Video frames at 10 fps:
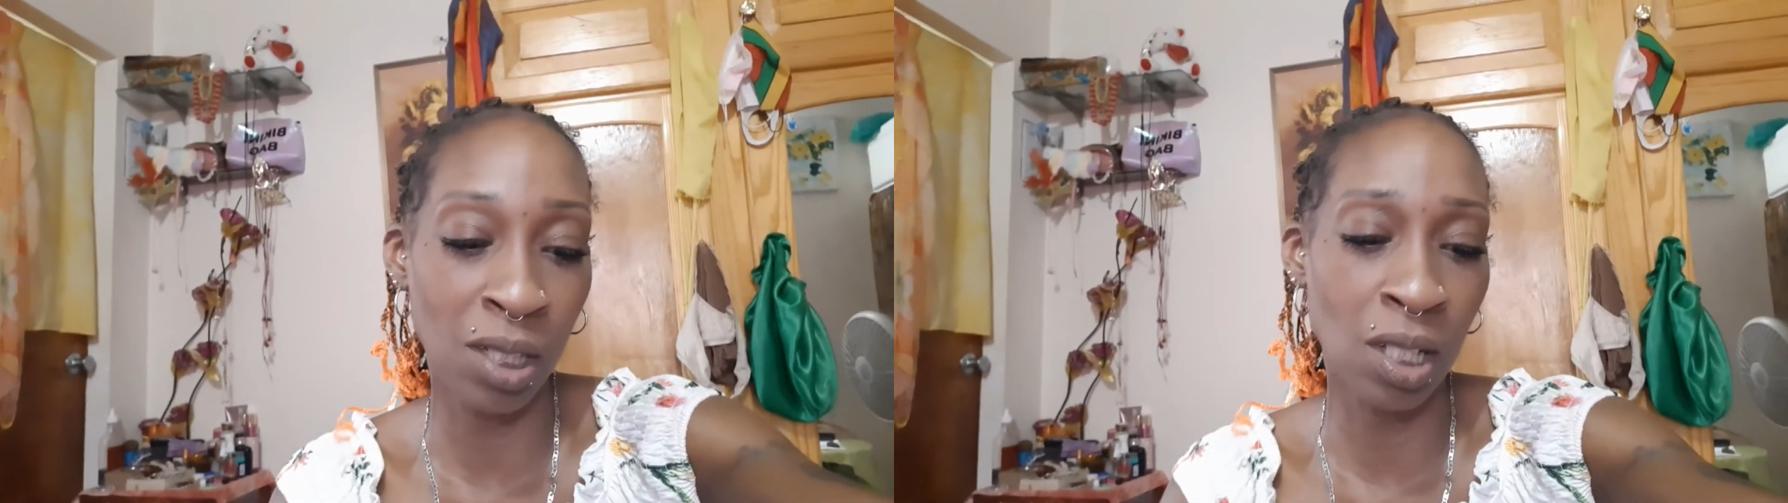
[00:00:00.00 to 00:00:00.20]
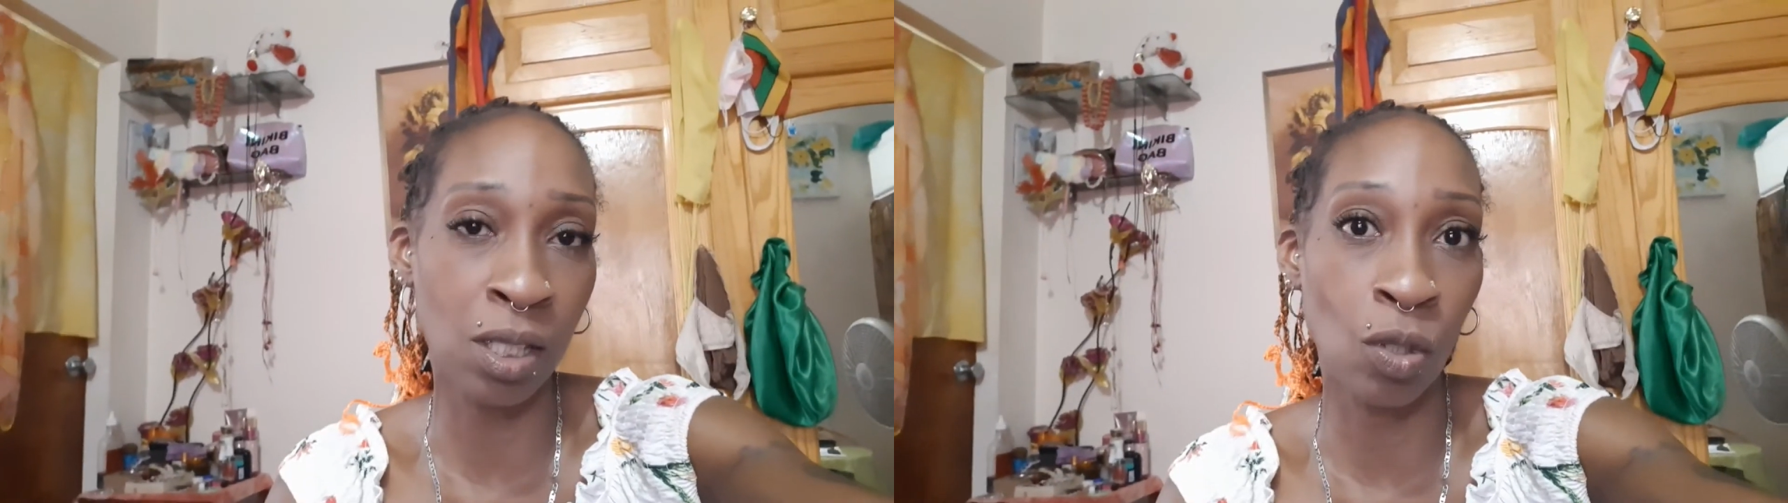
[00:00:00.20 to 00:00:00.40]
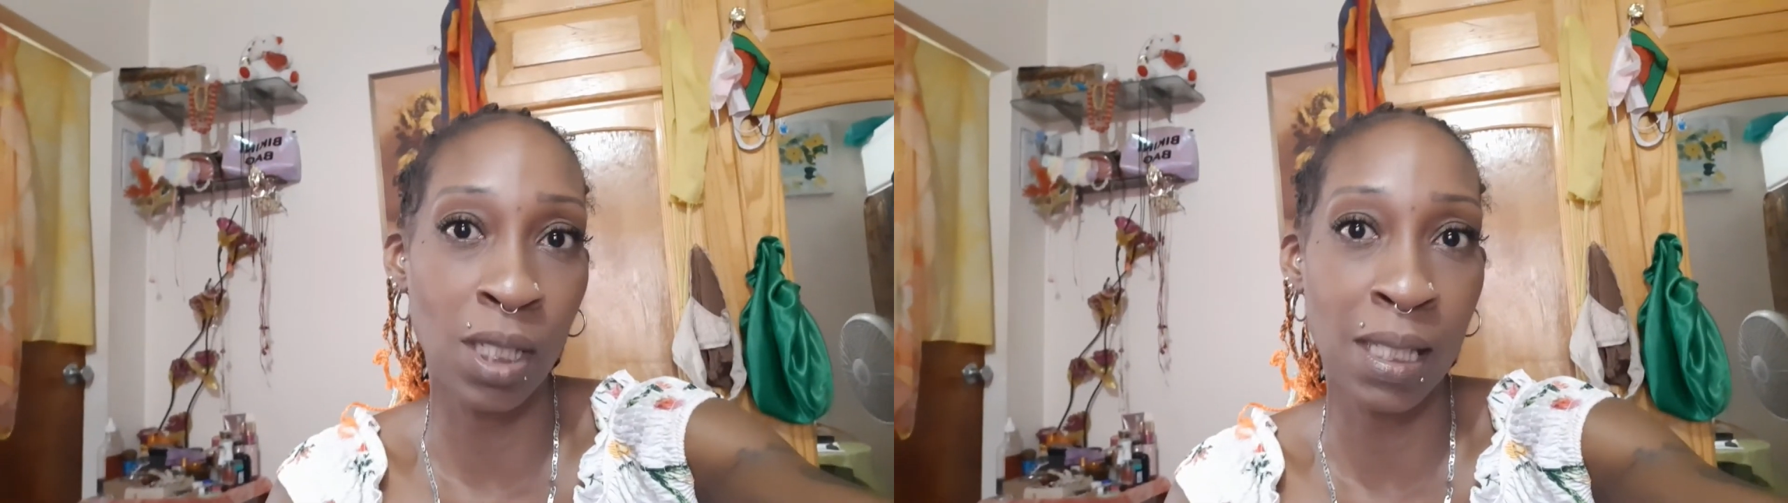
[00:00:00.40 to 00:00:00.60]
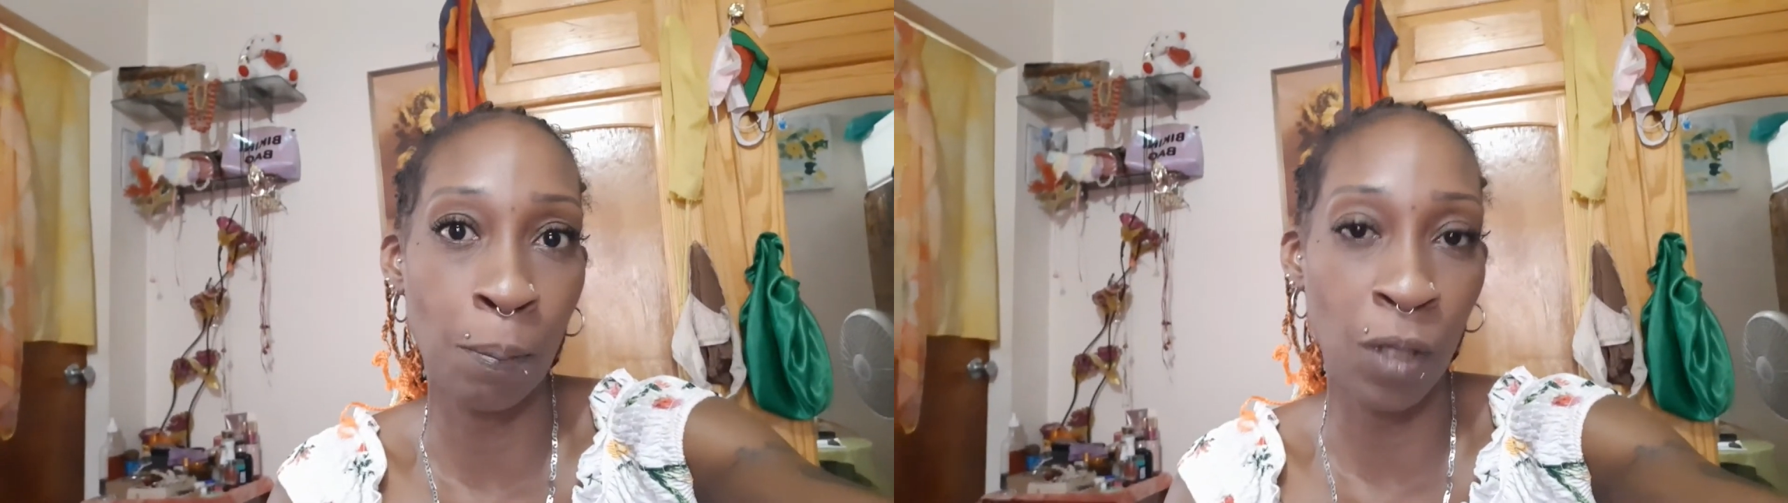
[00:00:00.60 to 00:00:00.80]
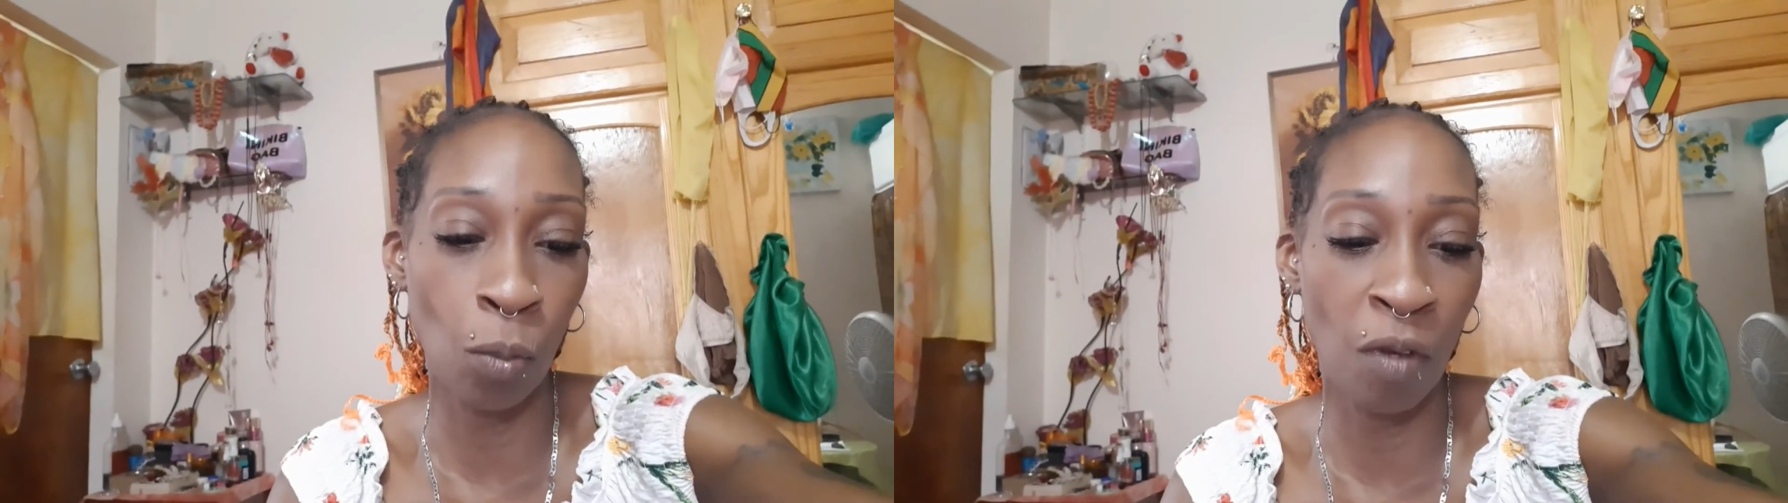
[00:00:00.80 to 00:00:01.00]
Just now, just
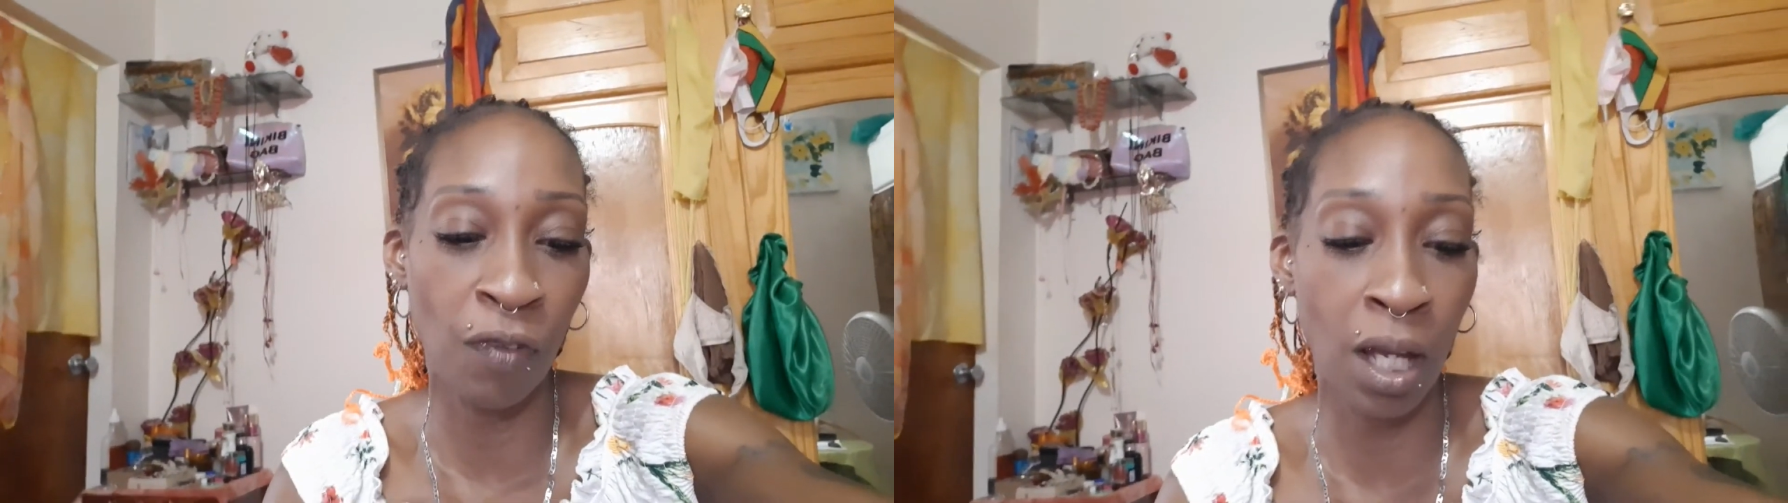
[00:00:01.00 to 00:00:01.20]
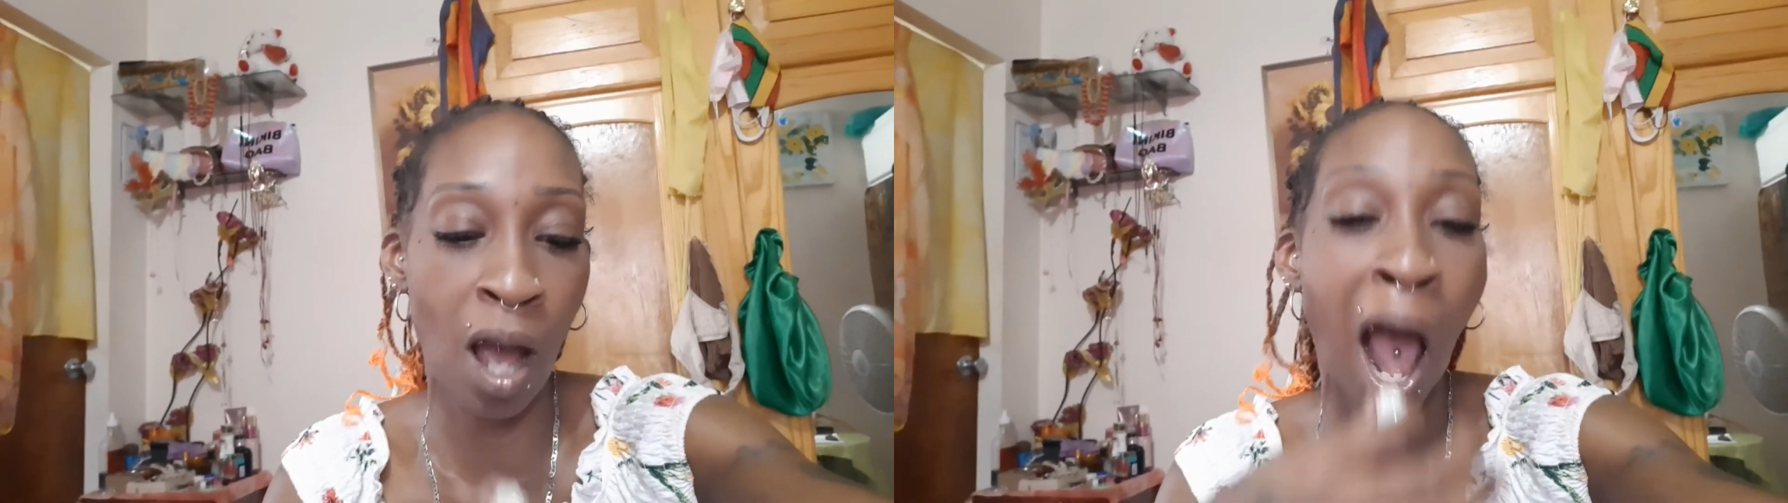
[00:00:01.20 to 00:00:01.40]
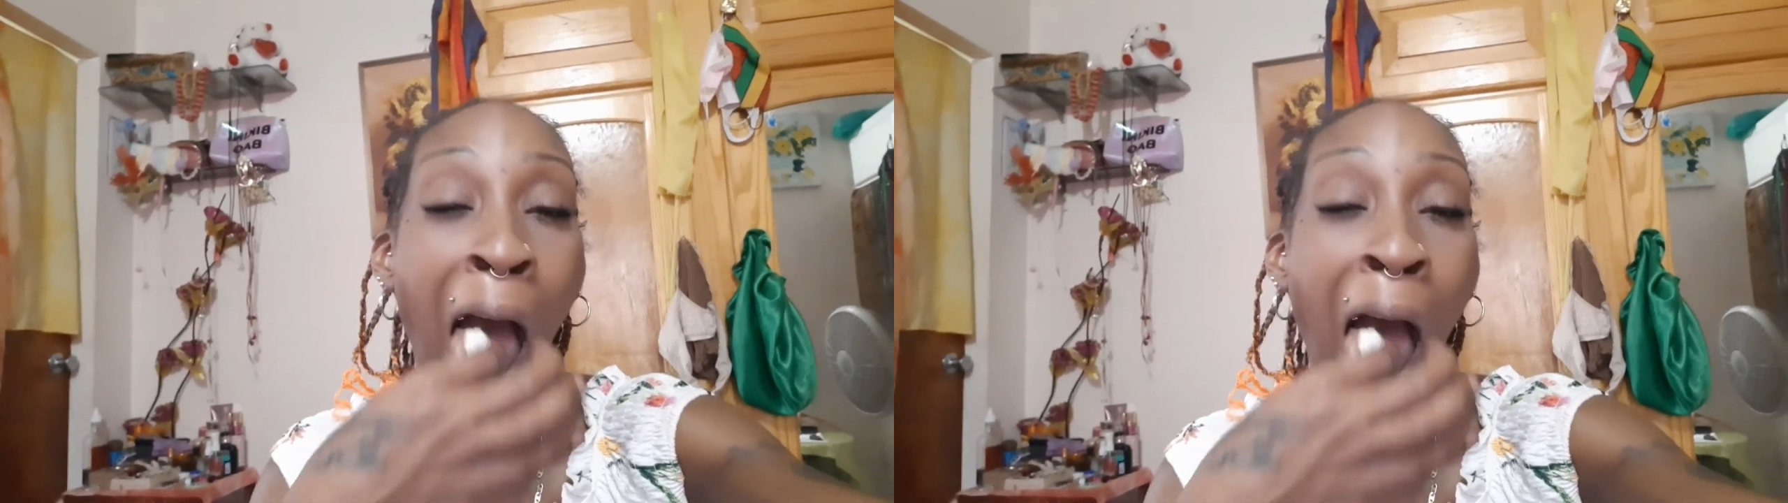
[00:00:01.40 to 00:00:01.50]
sipping up my finger.